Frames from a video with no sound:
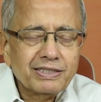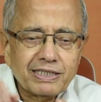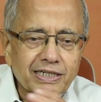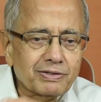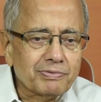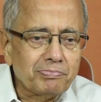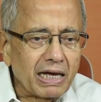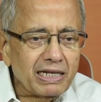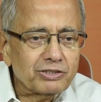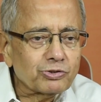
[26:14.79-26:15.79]
That
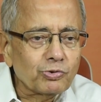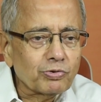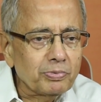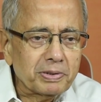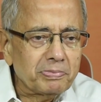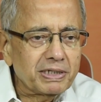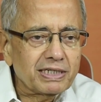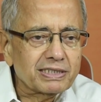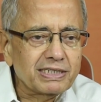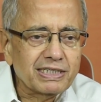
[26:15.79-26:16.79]
balance 2 cubic
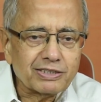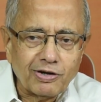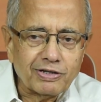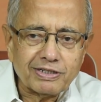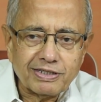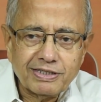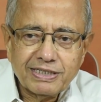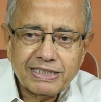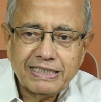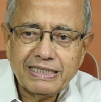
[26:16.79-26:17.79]
meters he
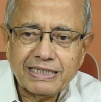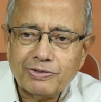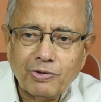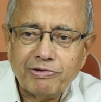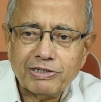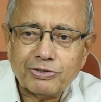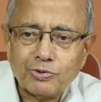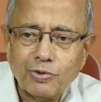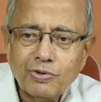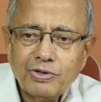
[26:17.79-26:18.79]
has nowhere to
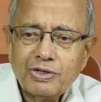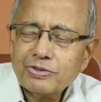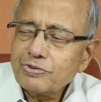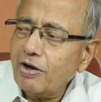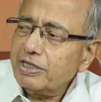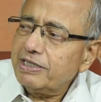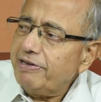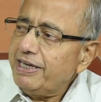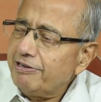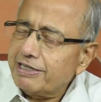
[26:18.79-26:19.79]
show. So on the
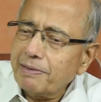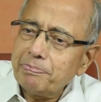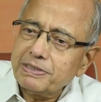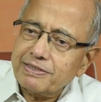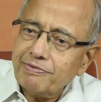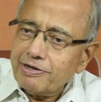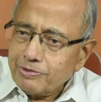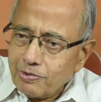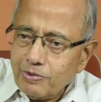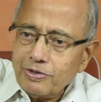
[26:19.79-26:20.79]
way, he will dump it somewhere on
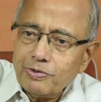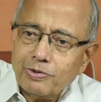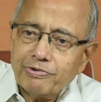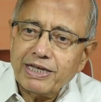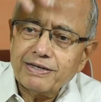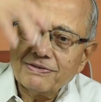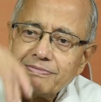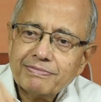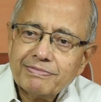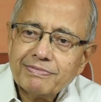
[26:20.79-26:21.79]
the road and go away.
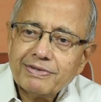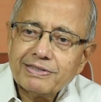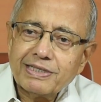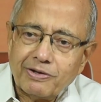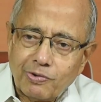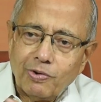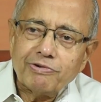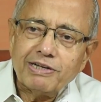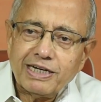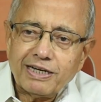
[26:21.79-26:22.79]
That road
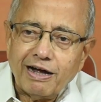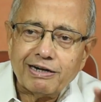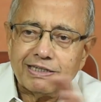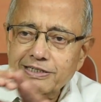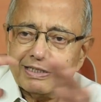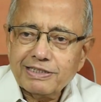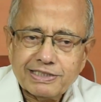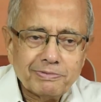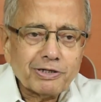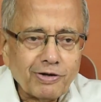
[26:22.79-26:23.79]
will get hardened
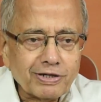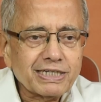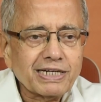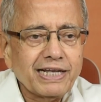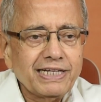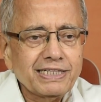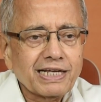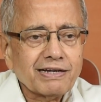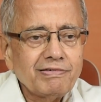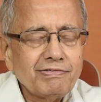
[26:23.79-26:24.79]
cement concrete lying
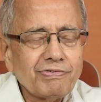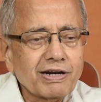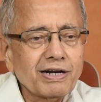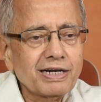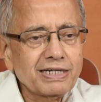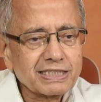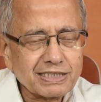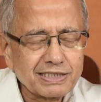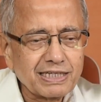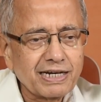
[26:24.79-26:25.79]
there for our next
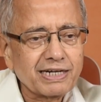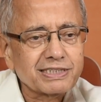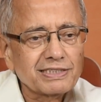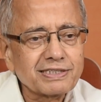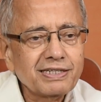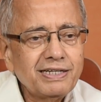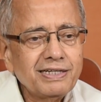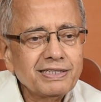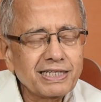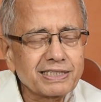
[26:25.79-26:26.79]
generation.
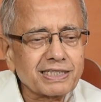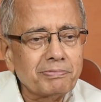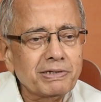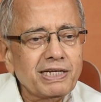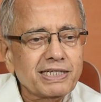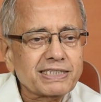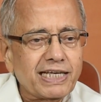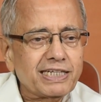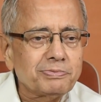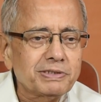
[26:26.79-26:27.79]
Then somebody like
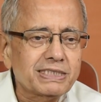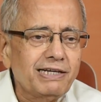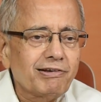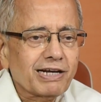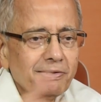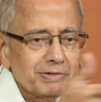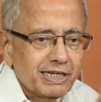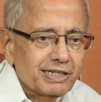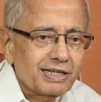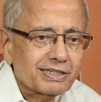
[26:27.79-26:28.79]
Cyrus Mistry will come and
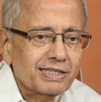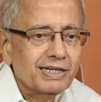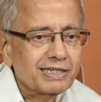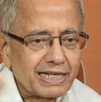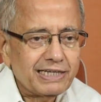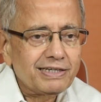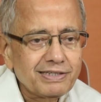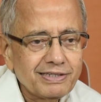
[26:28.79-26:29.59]
hit that thing and die.